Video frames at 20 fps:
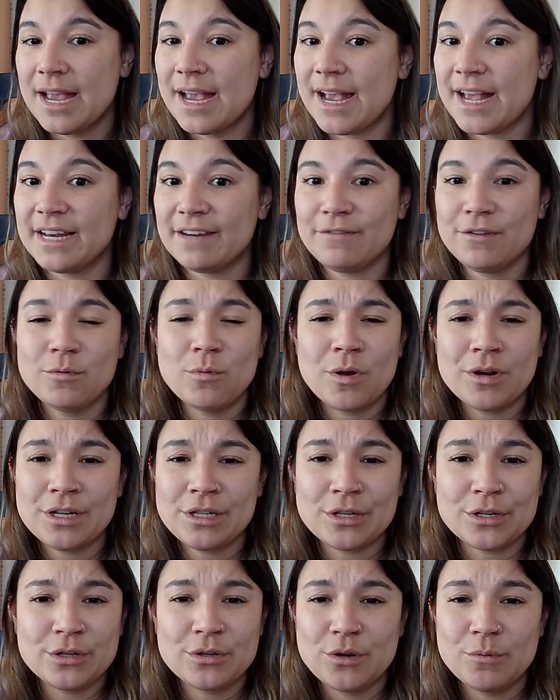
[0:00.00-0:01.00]
And if you want to
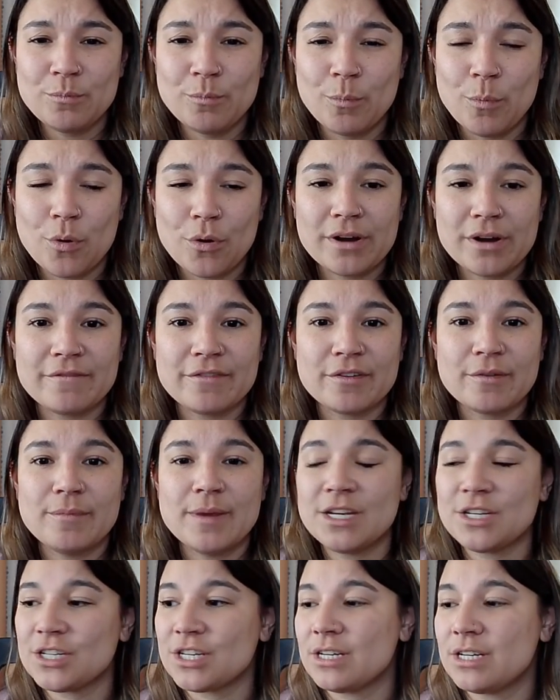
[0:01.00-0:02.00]
learn more
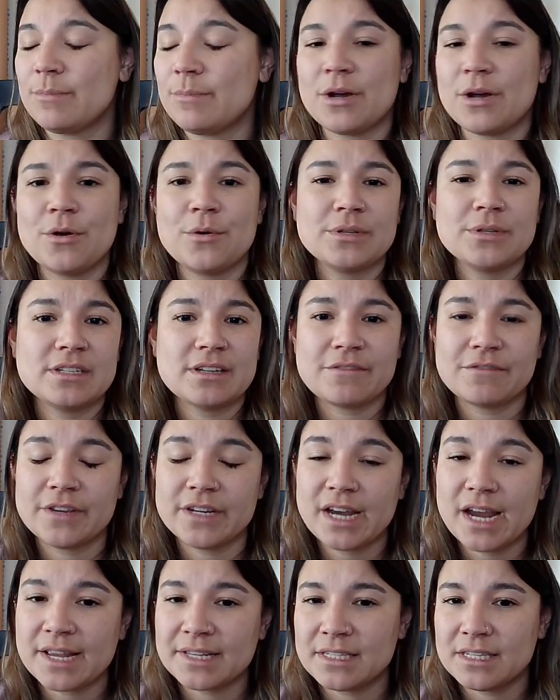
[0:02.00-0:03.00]
information about stuff
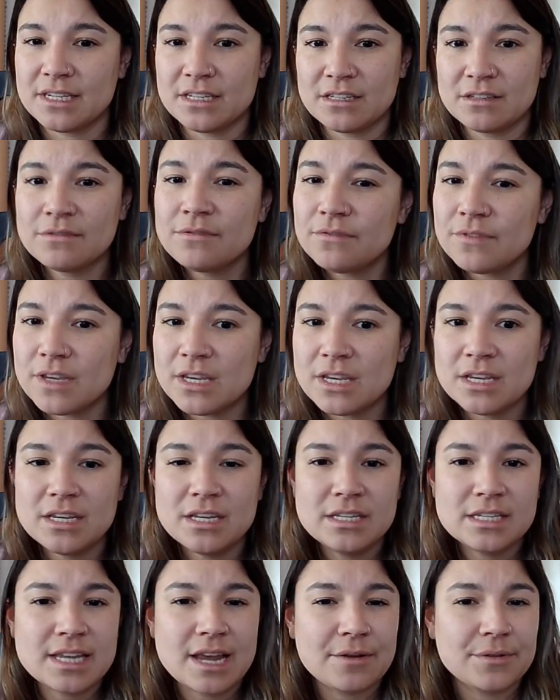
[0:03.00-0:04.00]
like Etsy's
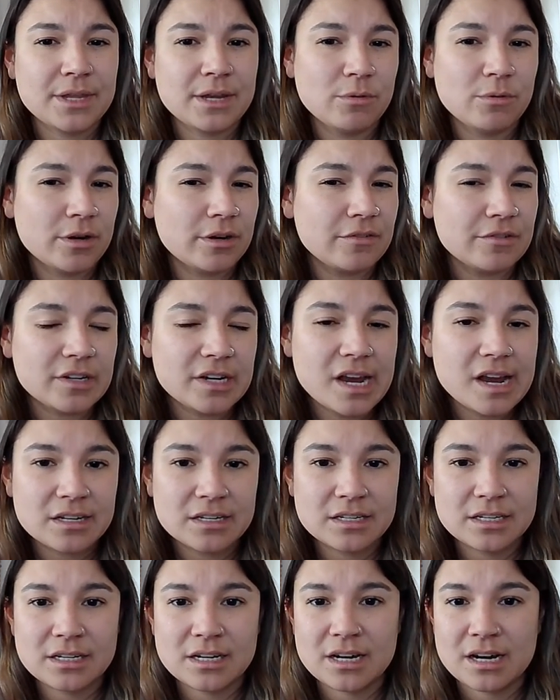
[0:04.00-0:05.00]
fees, how they work for
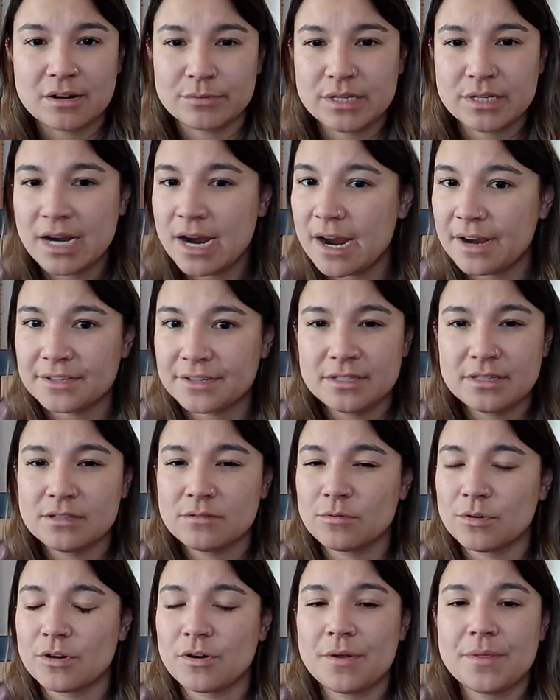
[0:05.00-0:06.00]
Canada, how taxes
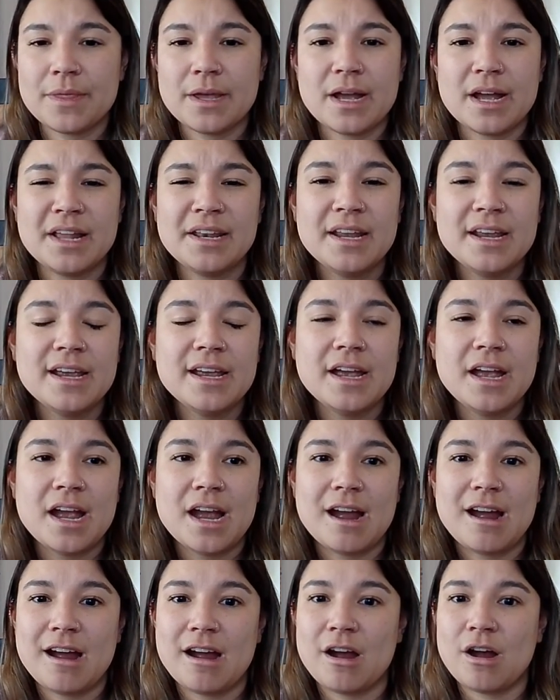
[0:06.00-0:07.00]
work on that,
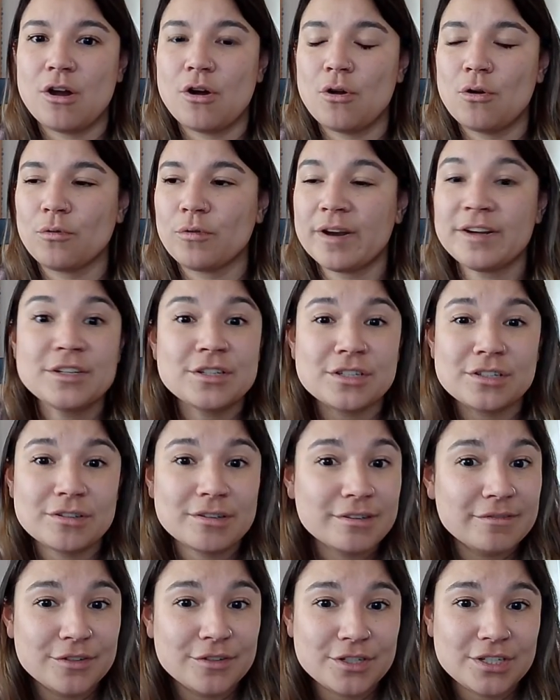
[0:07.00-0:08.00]
how
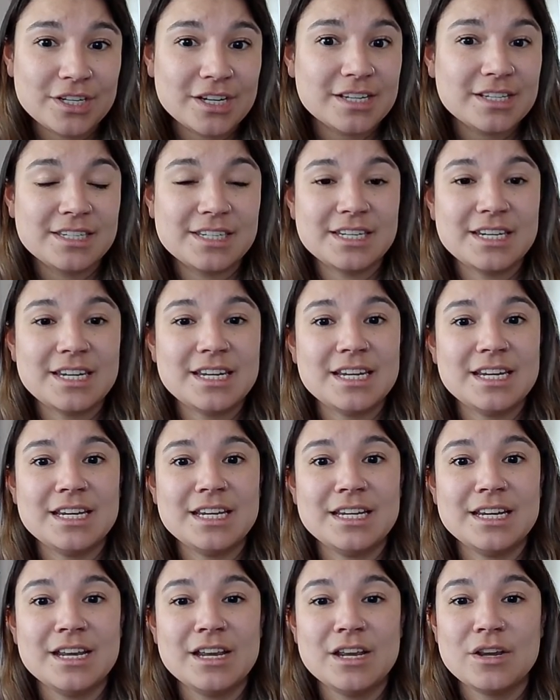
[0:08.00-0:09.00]
registering for
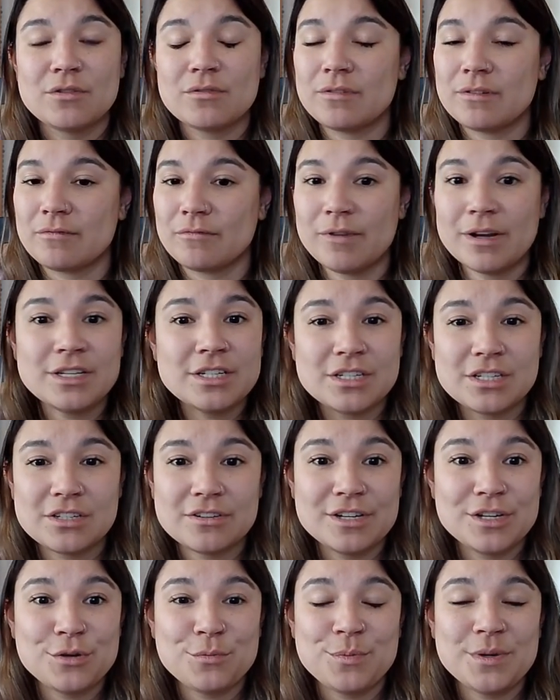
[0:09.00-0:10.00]
GST,
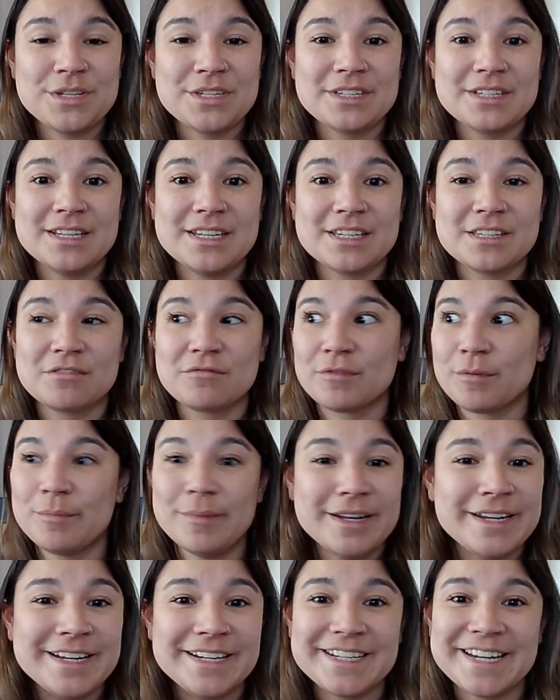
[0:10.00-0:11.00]
registering your business,
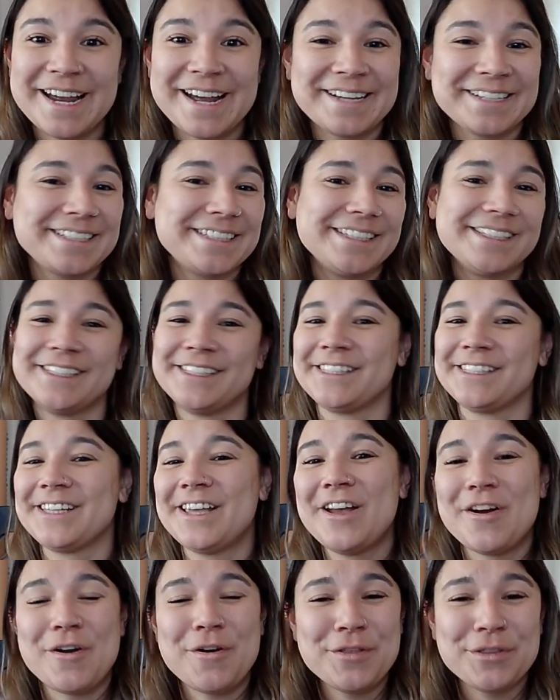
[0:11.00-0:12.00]
remitting taxes,
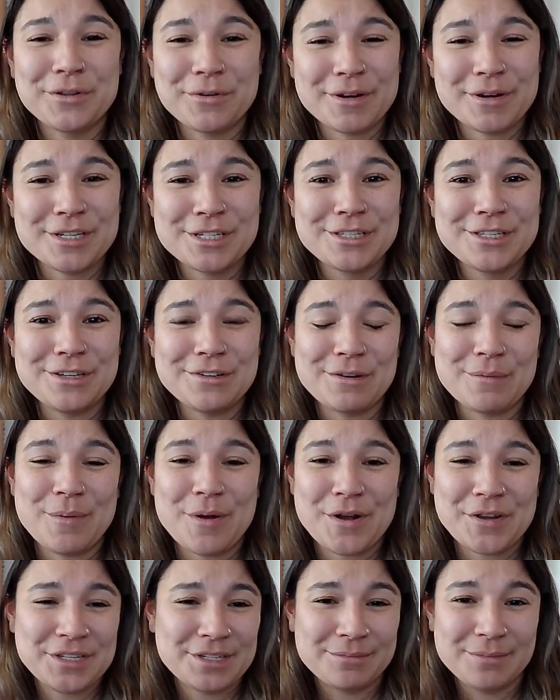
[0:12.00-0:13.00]
all the questions you could
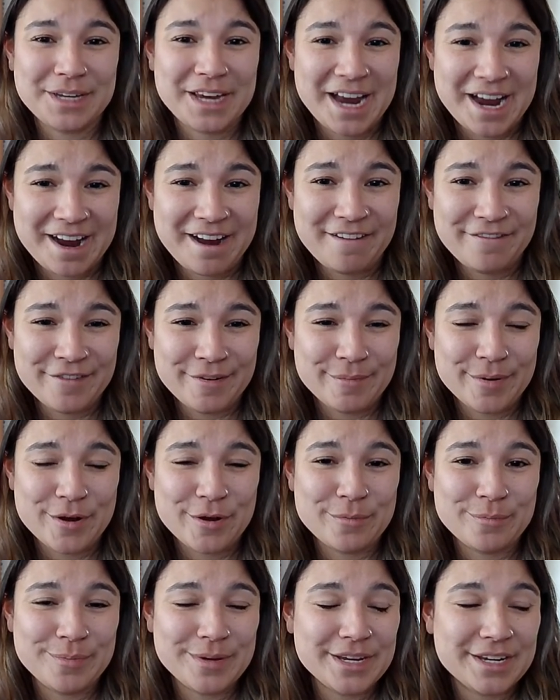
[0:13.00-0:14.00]
possibly have
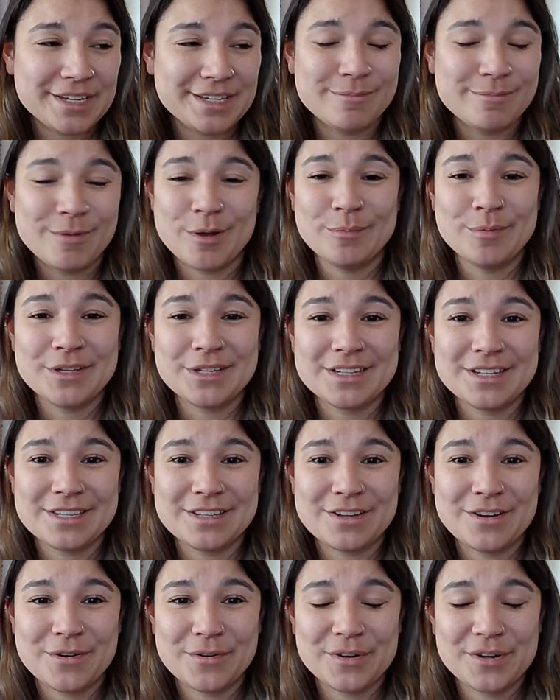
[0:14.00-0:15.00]
about being a small business
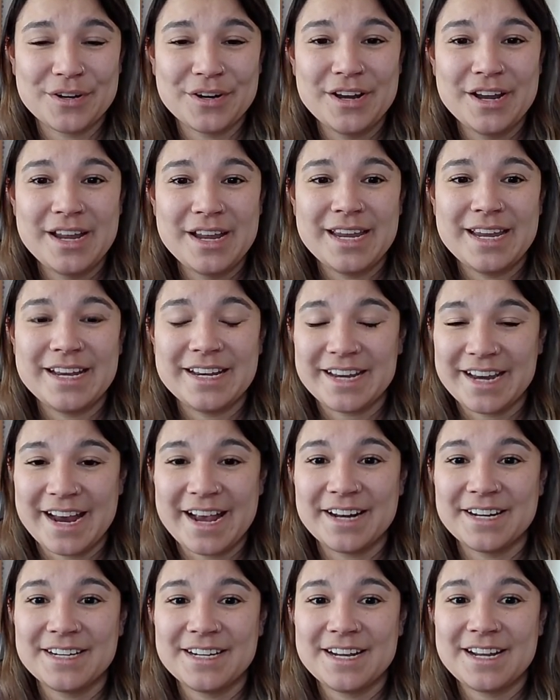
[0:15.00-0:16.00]
owner in
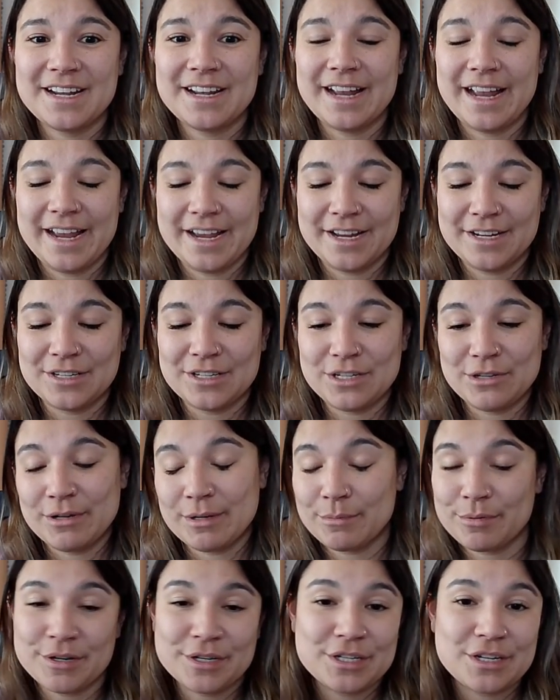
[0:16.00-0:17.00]
Canada and
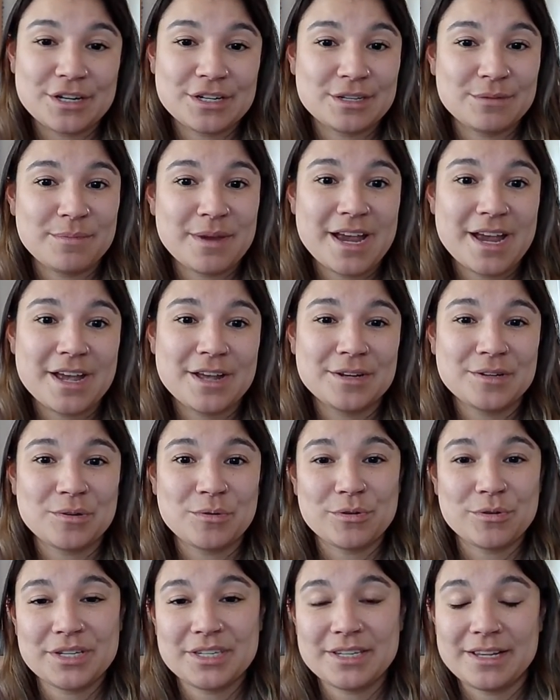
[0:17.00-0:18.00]
doing print on demand
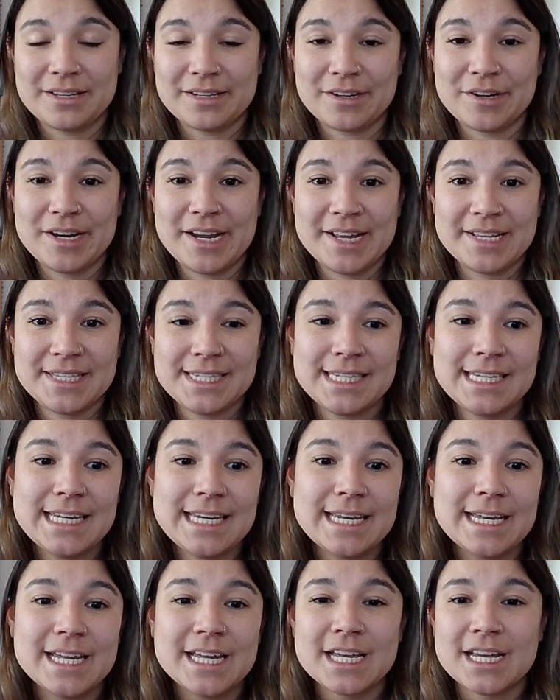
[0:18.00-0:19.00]
or selling on
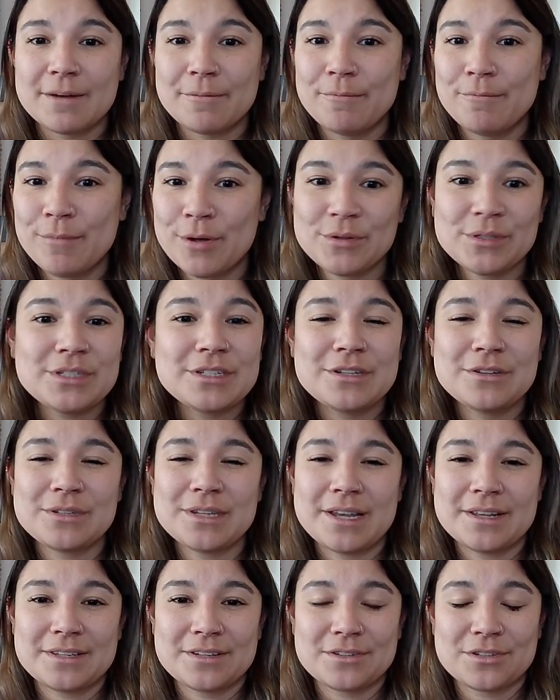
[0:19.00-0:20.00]
Etsy, most of those
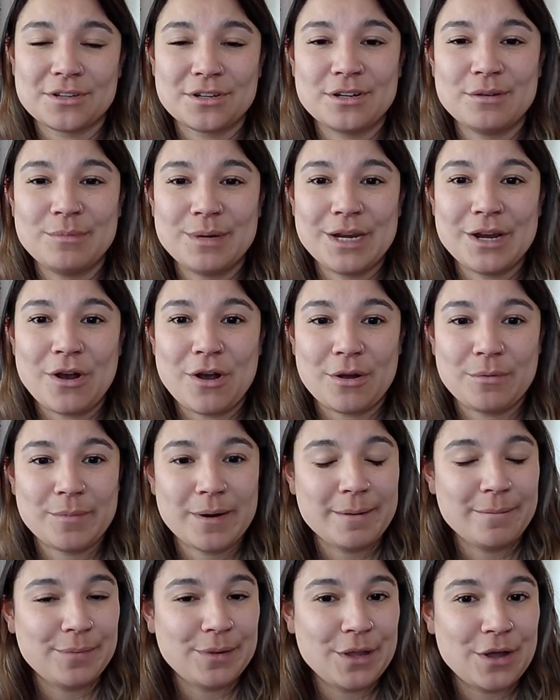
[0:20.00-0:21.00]
answers are going to be on
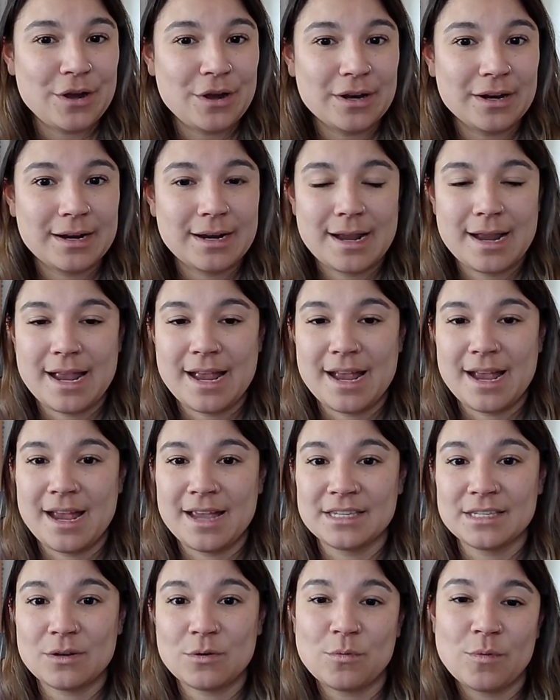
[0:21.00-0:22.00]
my blog
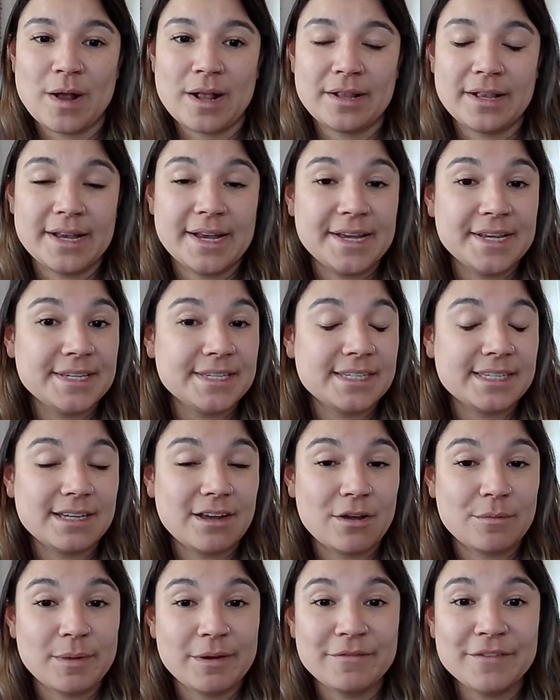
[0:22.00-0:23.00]
as well as
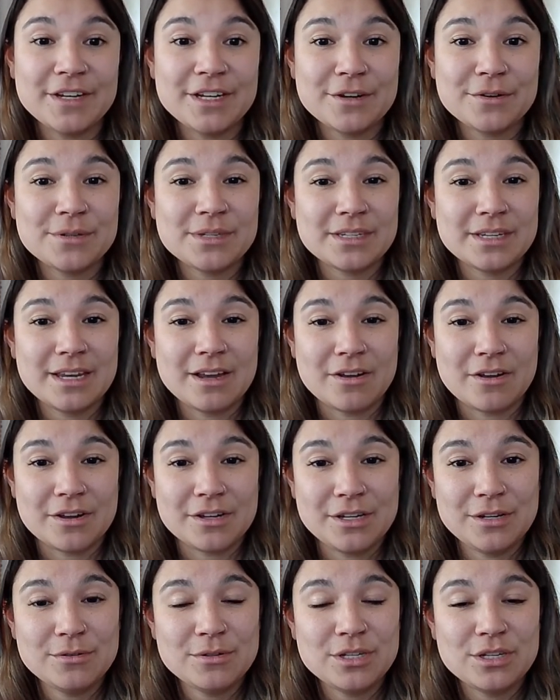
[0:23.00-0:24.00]
on my videos
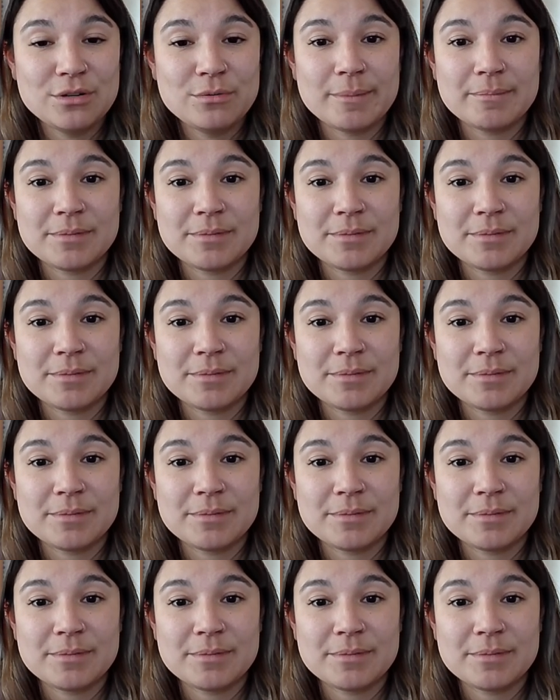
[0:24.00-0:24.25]
on YouTube.